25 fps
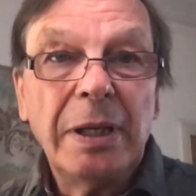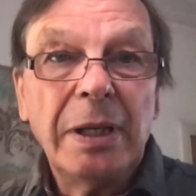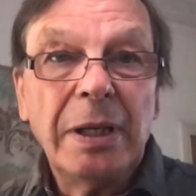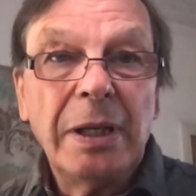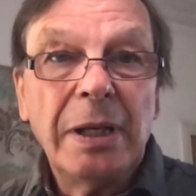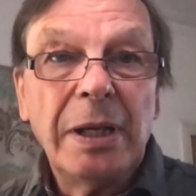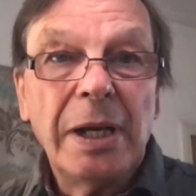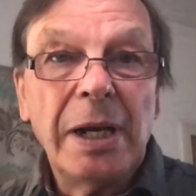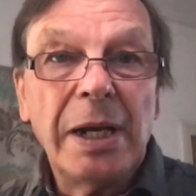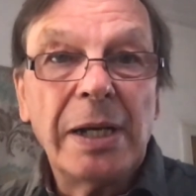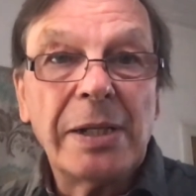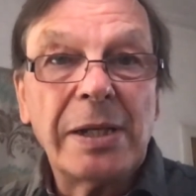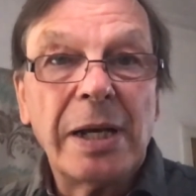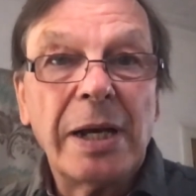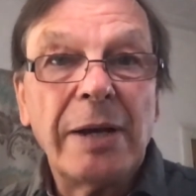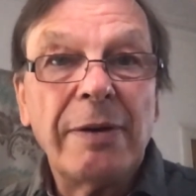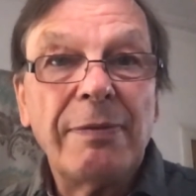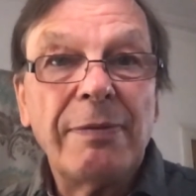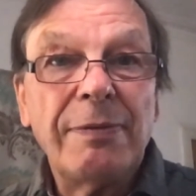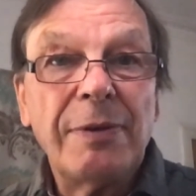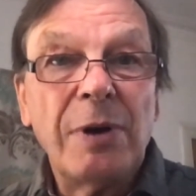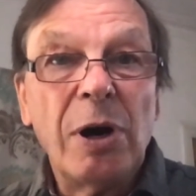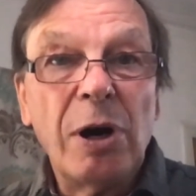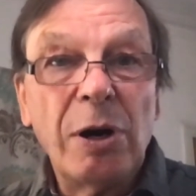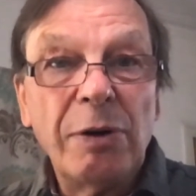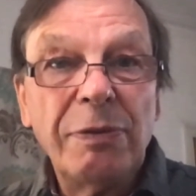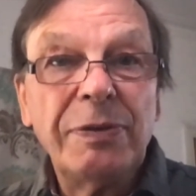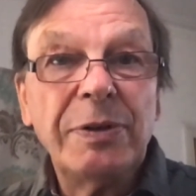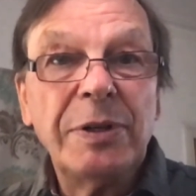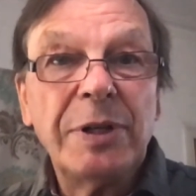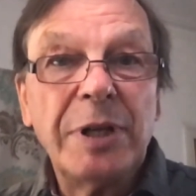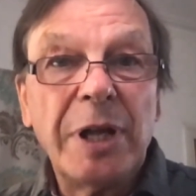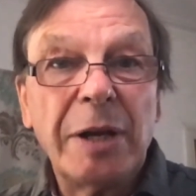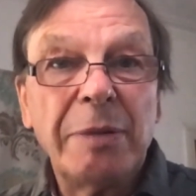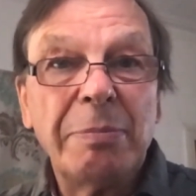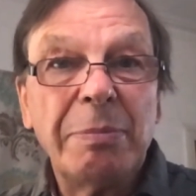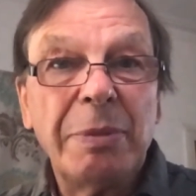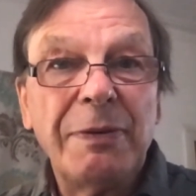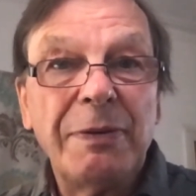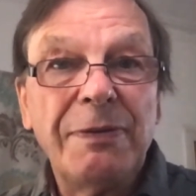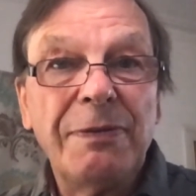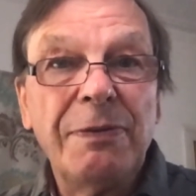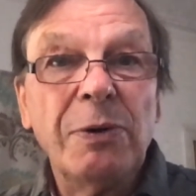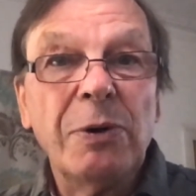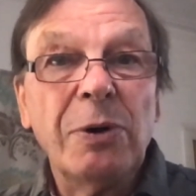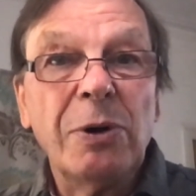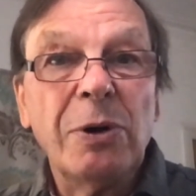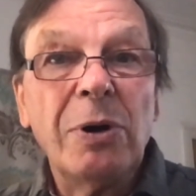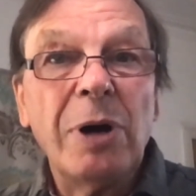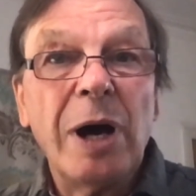As I have often done
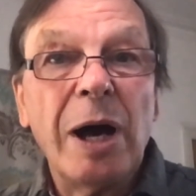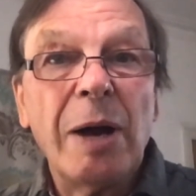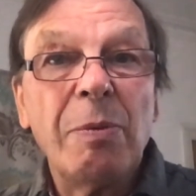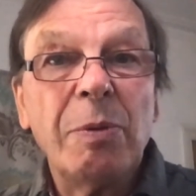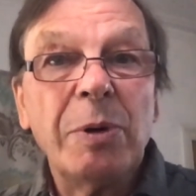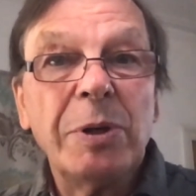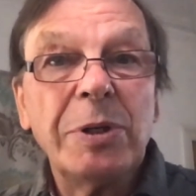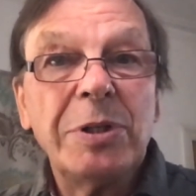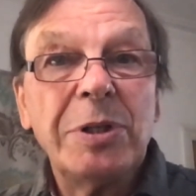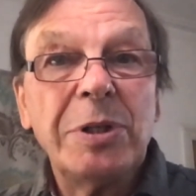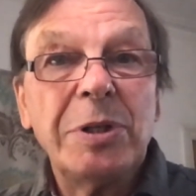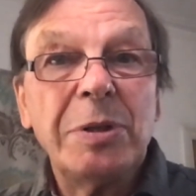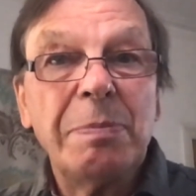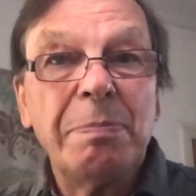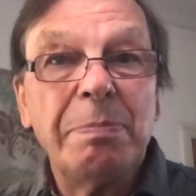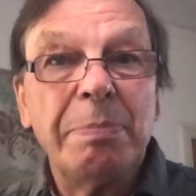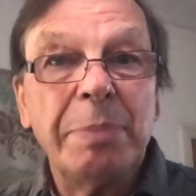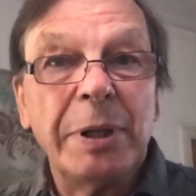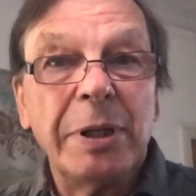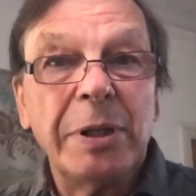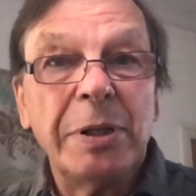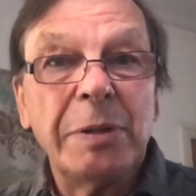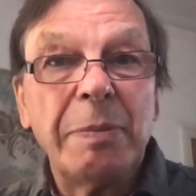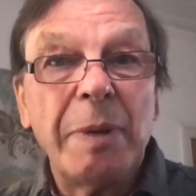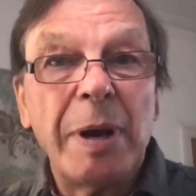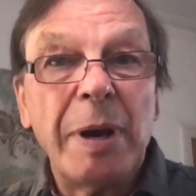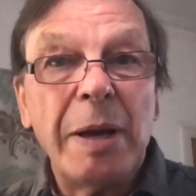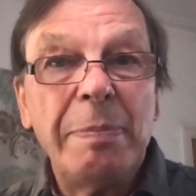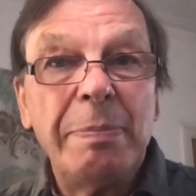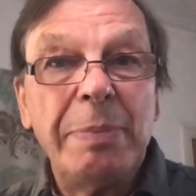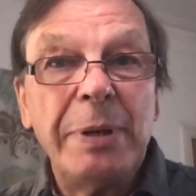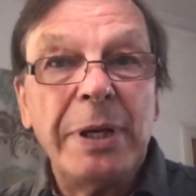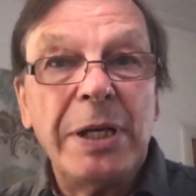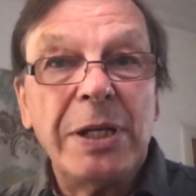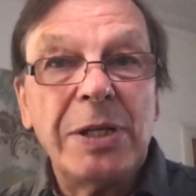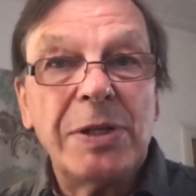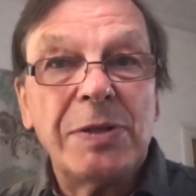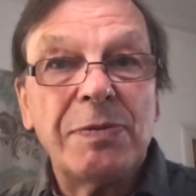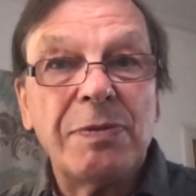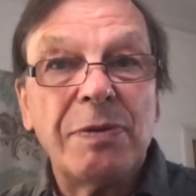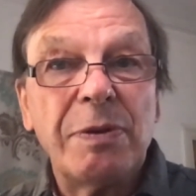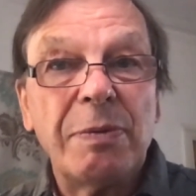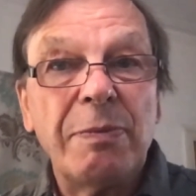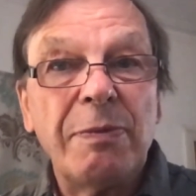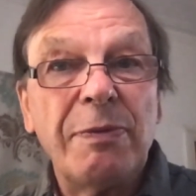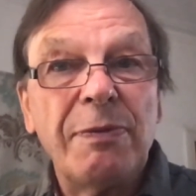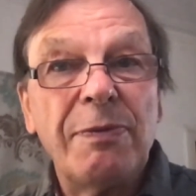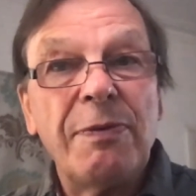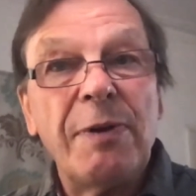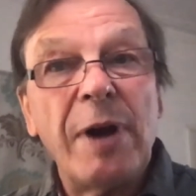before, I wanted to build my piece
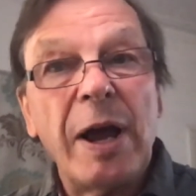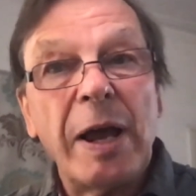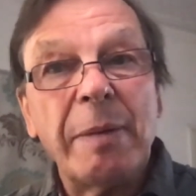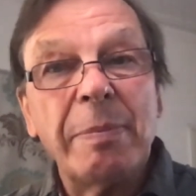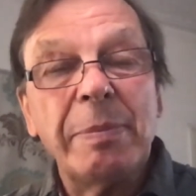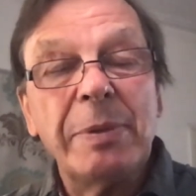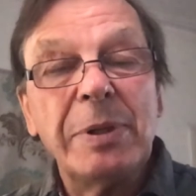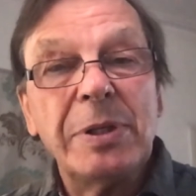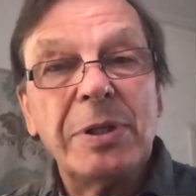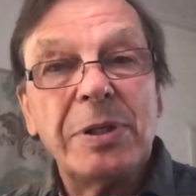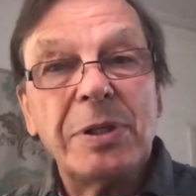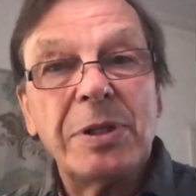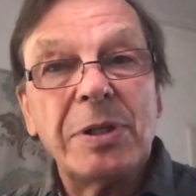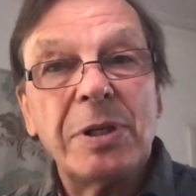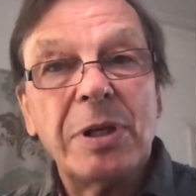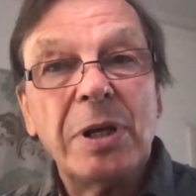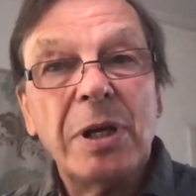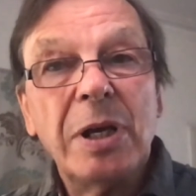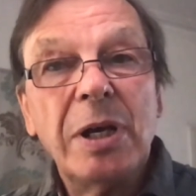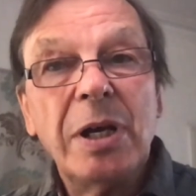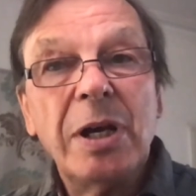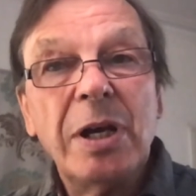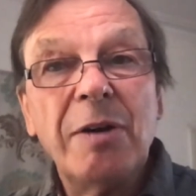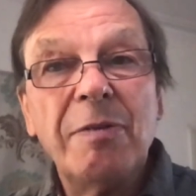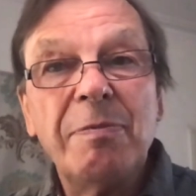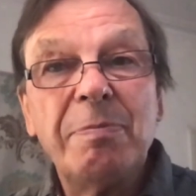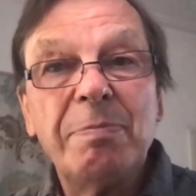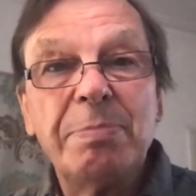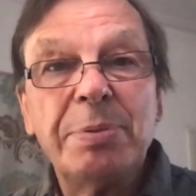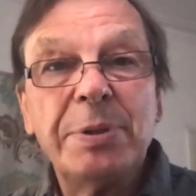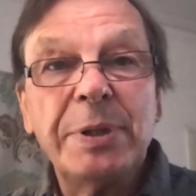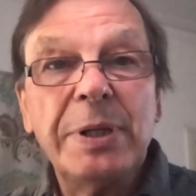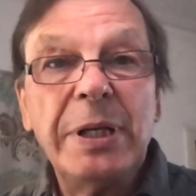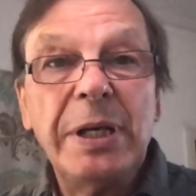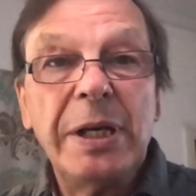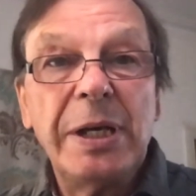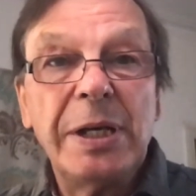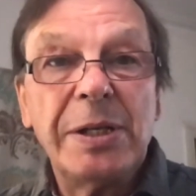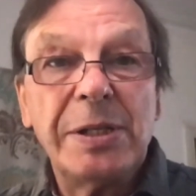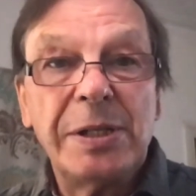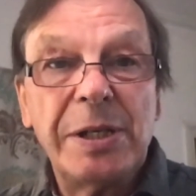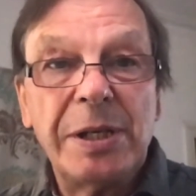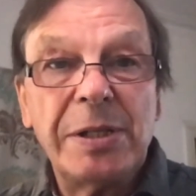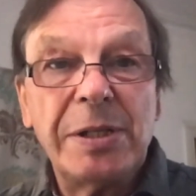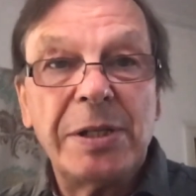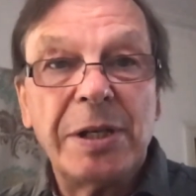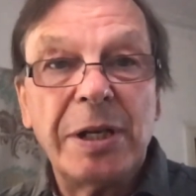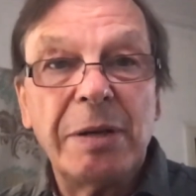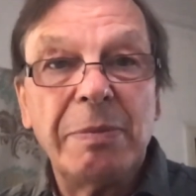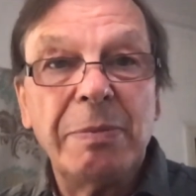from fragments of
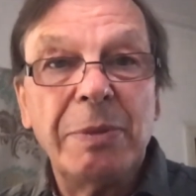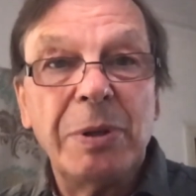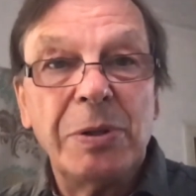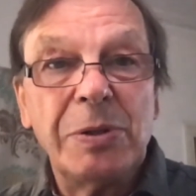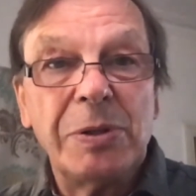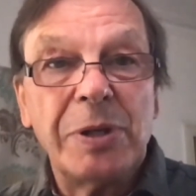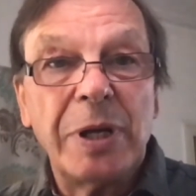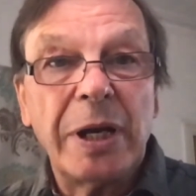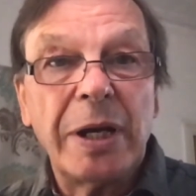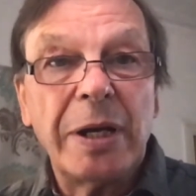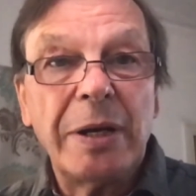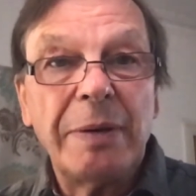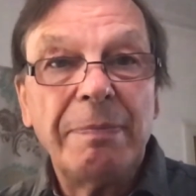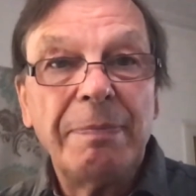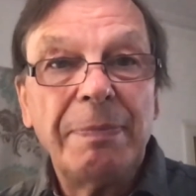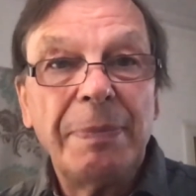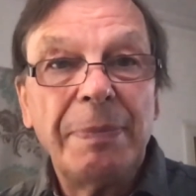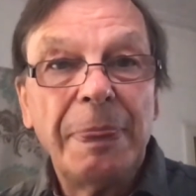pre-existing music.